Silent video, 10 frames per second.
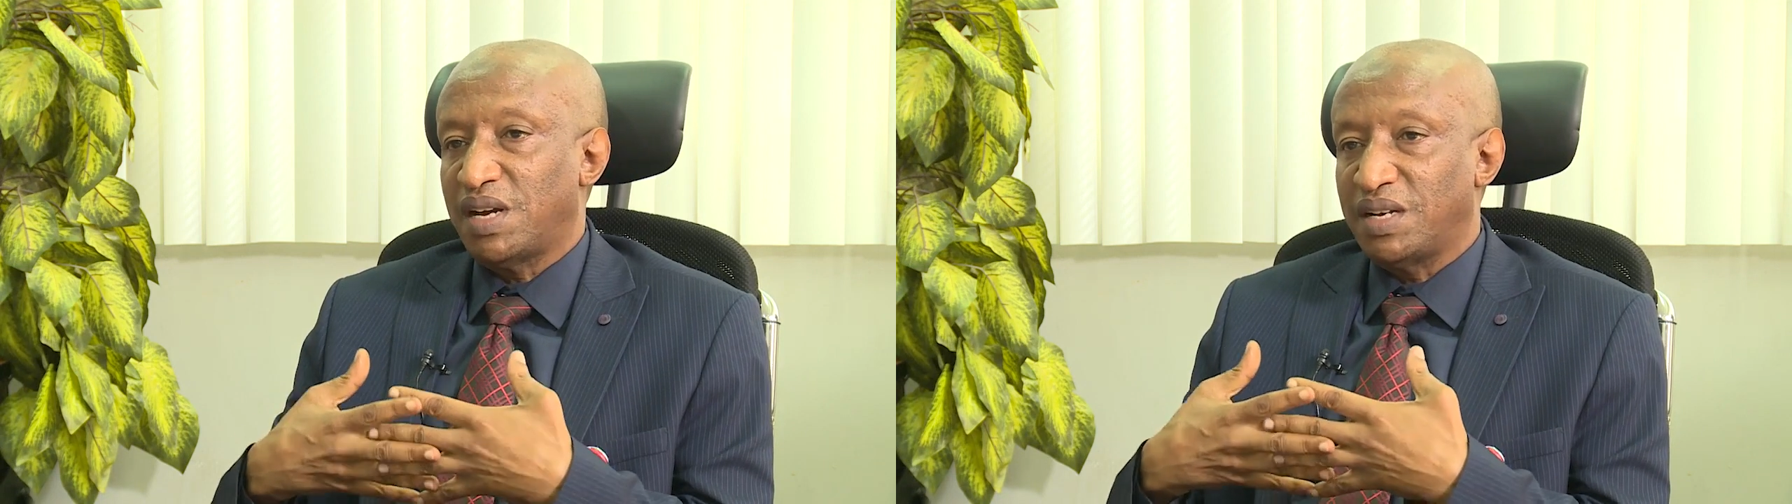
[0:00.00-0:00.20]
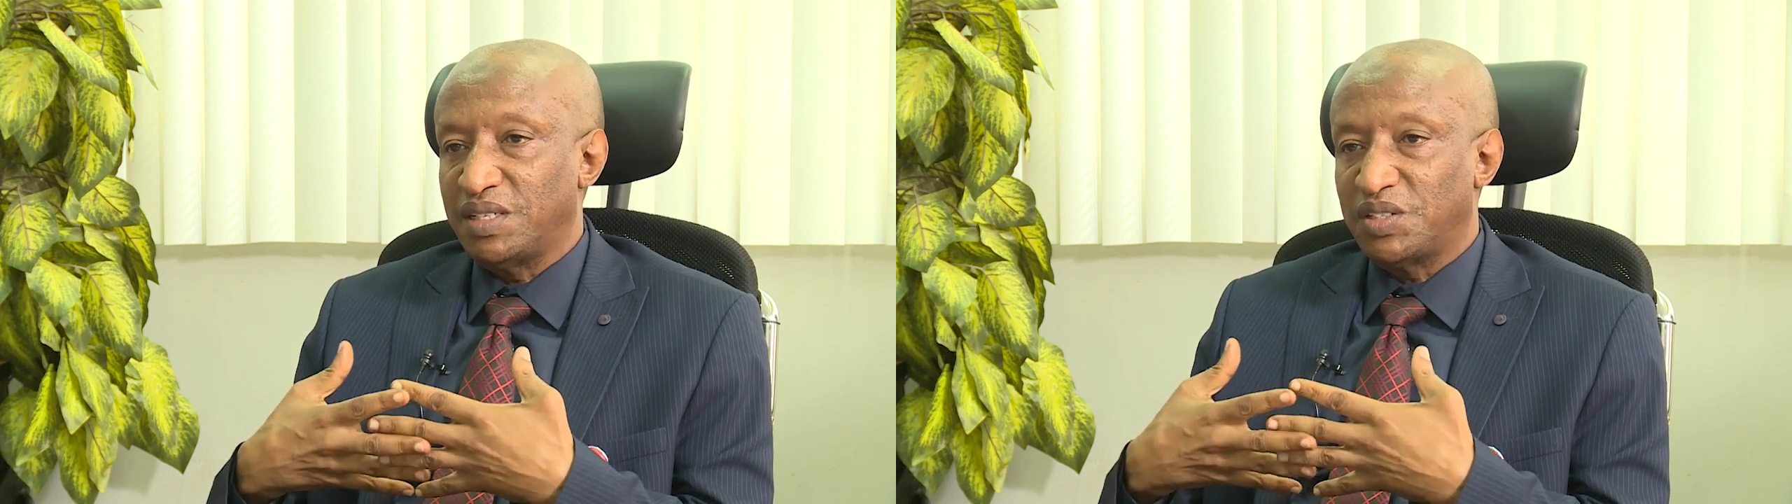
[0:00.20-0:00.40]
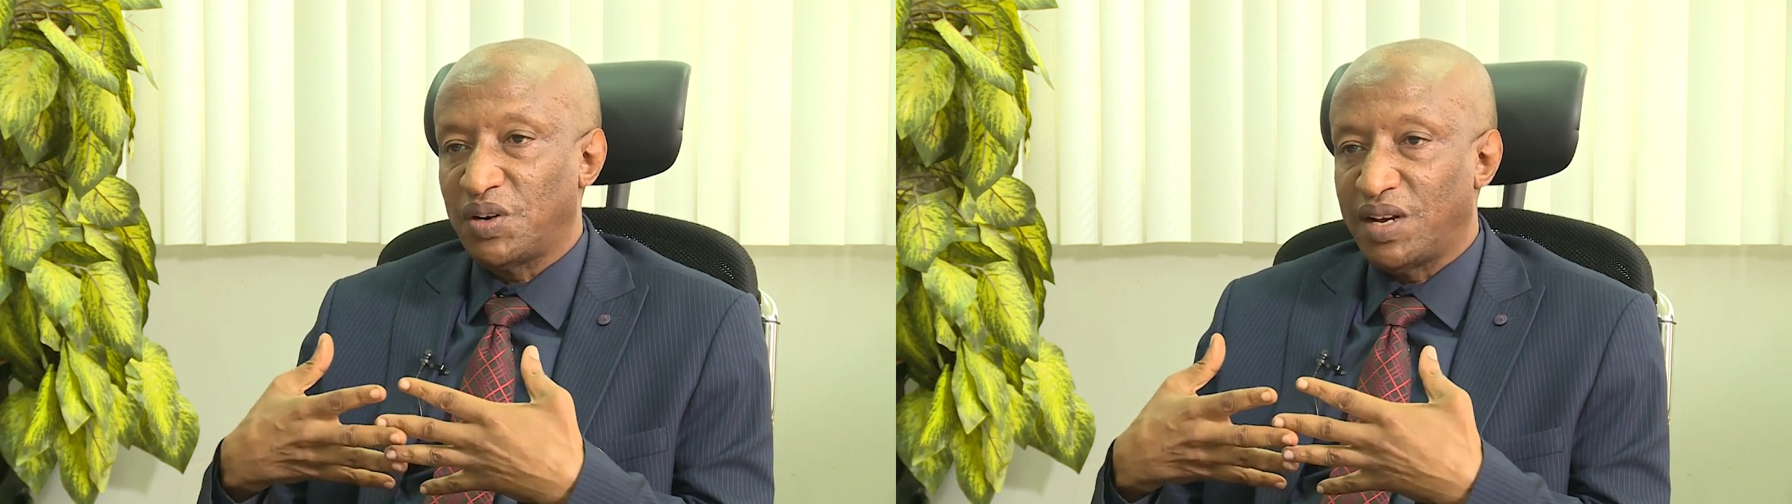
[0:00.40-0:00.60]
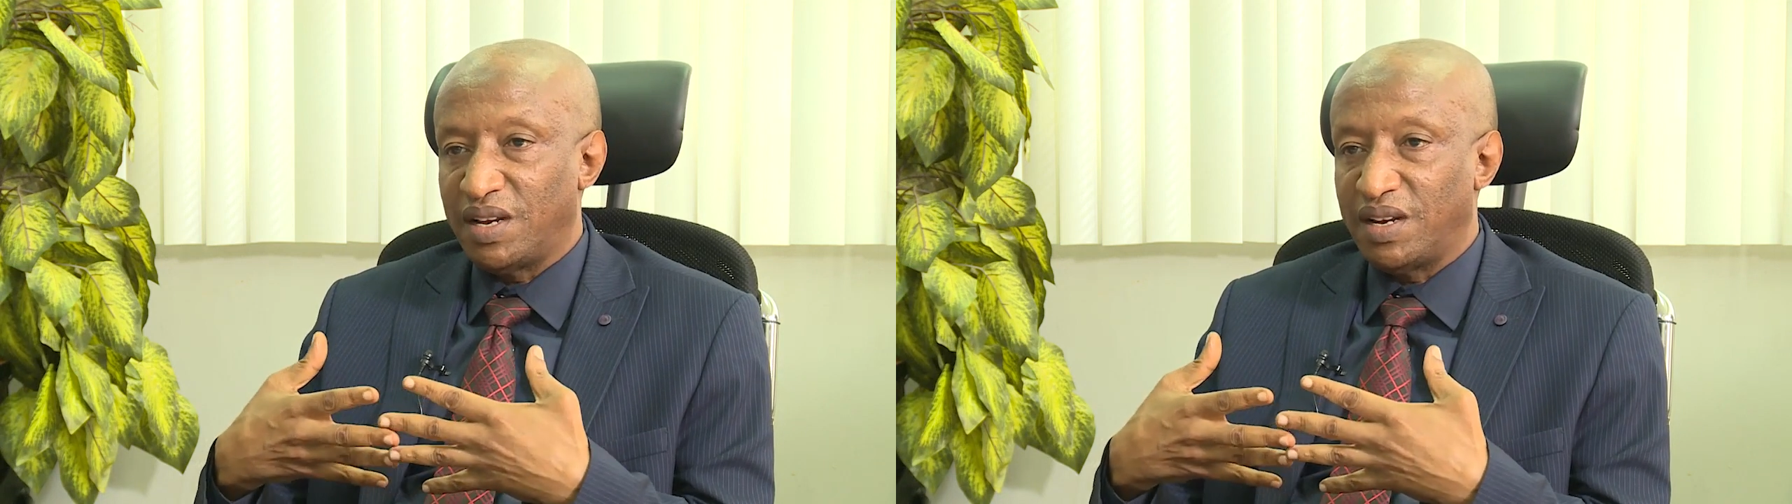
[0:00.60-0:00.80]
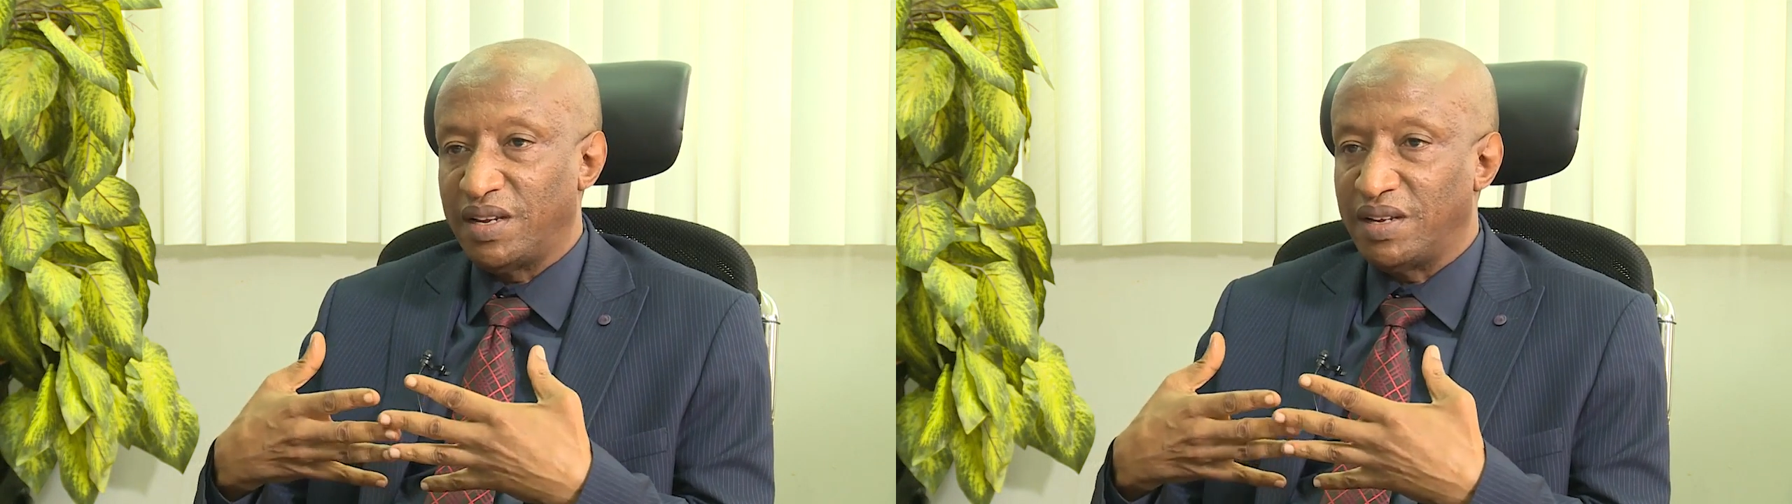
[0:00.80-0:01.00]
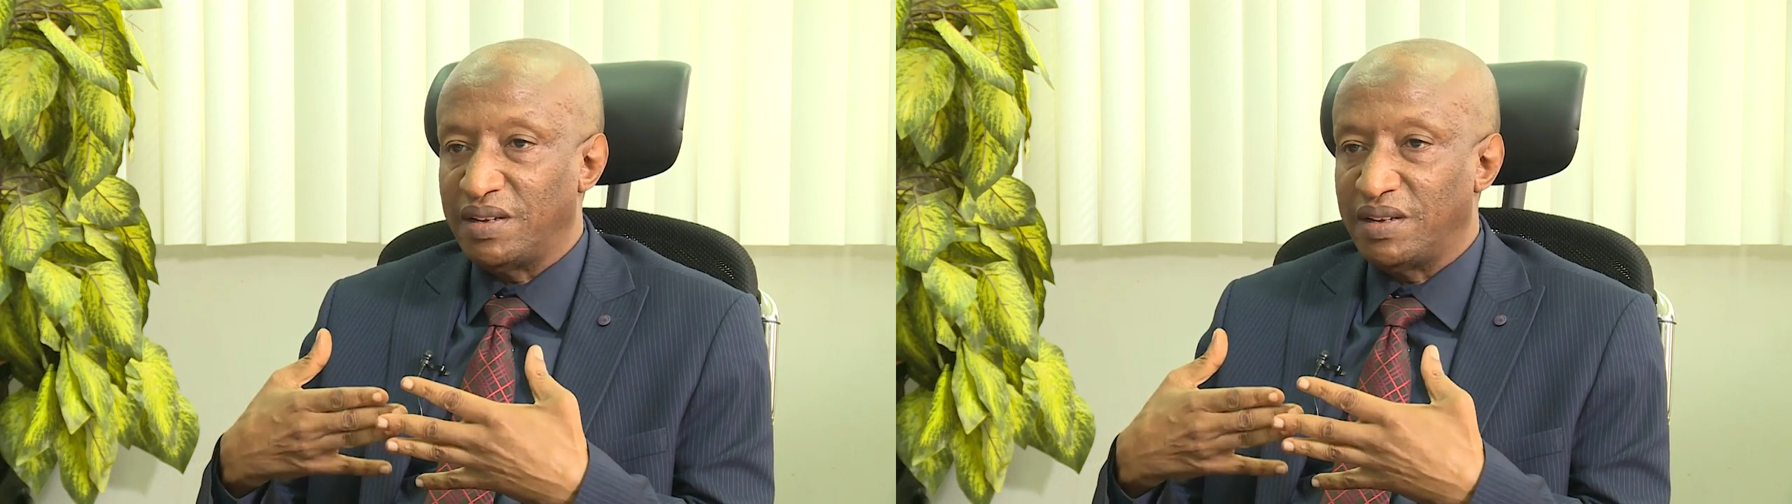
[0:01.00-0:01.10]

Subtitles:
additional